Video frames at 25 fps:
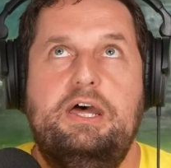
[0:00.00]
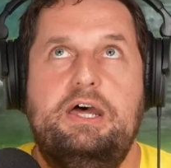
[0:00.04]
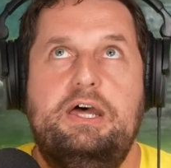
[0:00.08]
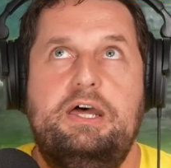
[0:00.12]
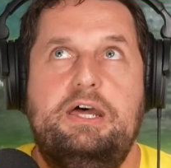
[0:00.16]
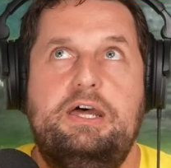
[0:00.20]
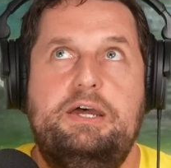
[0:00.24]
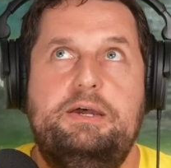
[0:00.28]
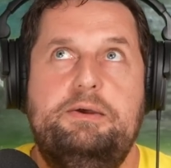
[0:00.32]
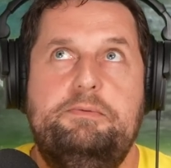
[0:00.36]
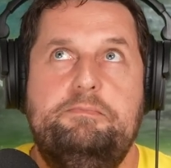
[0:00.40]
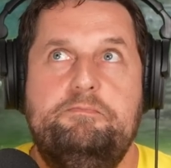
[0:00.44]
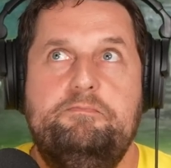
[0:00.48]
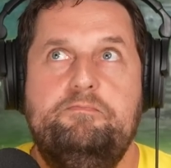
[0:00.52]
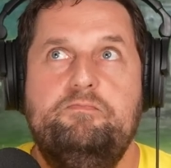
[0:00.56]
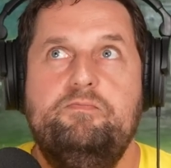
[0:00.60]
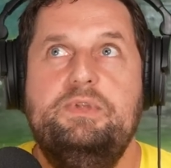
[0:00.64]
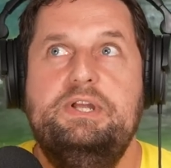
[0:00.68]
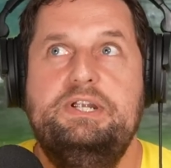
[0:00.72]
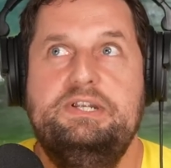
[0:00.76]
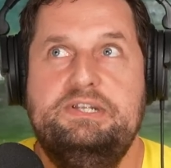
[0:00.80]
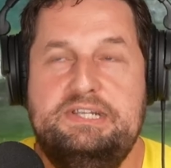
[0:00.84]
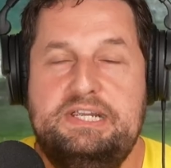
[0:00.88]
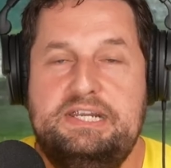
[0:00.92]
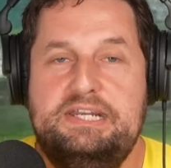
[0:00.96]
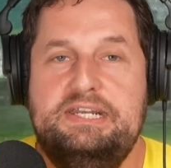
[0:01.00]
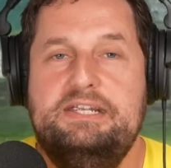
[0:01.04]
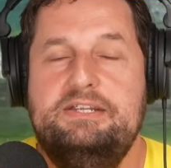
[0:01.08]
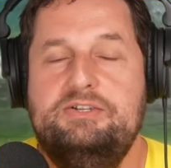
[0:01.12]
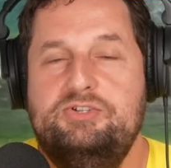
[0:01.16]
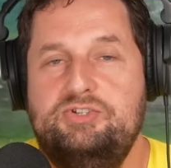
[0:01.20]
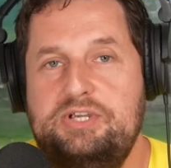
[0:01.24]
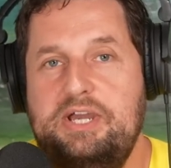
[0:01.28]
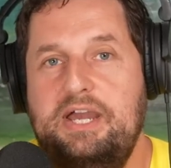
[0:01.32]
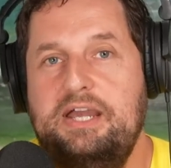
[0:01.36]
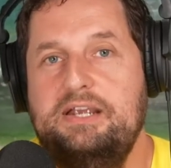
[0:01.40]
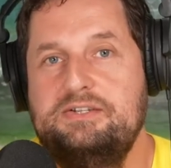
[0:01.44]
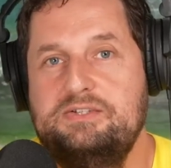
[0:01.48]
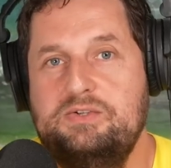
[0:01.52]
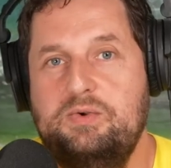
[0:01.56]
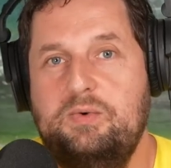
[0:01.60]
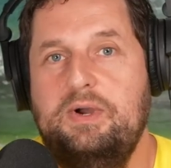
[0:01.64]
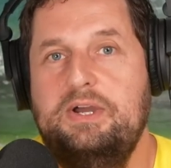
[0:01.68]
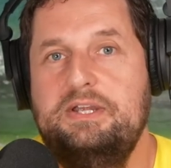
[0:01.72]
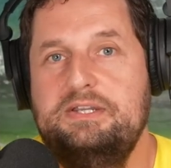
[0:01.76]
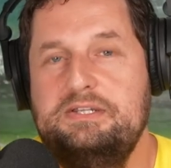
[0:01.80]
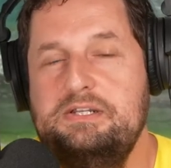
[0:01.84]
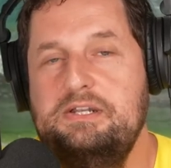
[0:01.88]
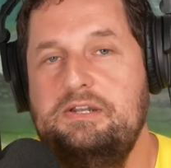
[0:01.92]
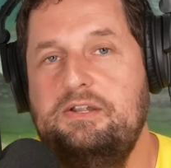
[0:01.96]
um, did inject
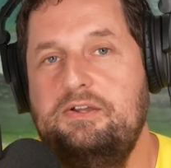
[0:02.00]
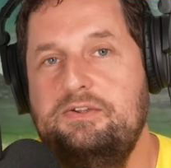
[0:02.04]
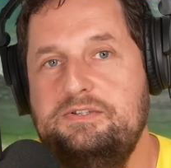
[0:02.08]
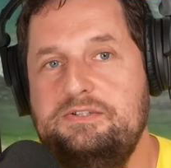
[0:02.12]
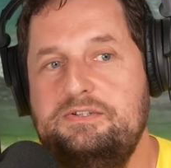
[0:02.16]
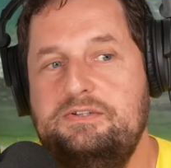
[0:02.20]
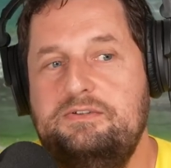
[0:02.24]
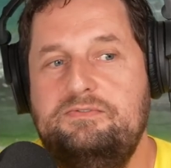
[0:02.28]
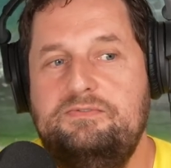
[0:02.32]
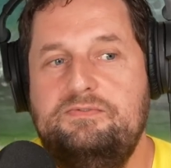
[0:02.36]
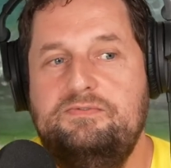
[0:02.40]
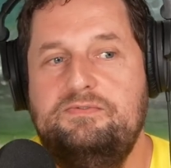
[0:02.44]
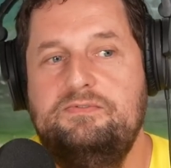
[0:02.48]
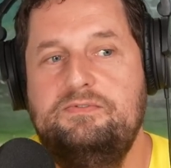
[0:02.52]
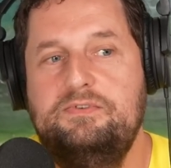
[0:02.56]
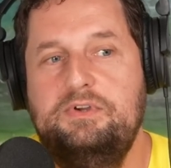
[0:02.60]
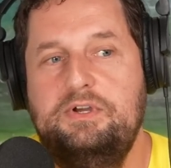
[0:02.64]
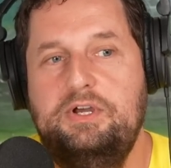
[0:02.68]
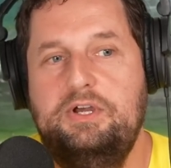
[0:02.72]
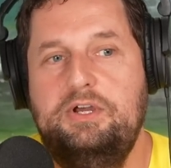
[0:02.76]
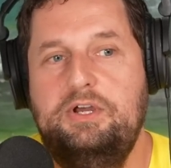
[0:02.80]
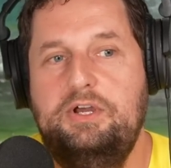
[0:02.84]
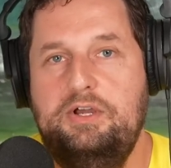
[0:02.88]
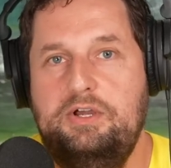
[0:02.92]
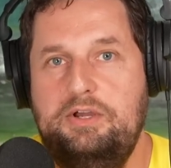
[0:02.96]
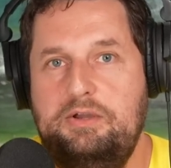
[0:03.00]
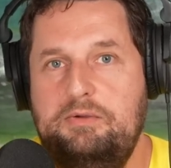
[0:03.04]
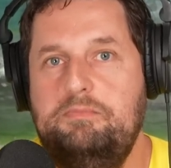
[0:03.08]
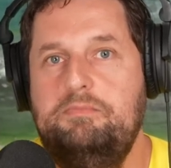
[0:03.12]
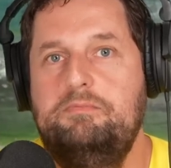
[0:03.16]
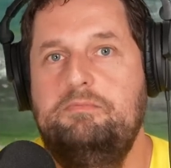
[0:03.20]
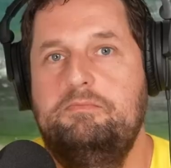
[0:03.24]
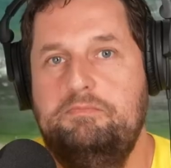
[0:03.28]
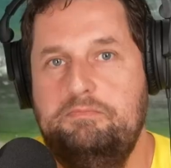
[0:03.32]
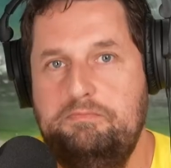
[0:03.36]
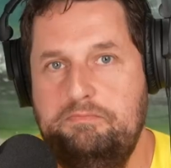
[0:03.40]
quite a lot of her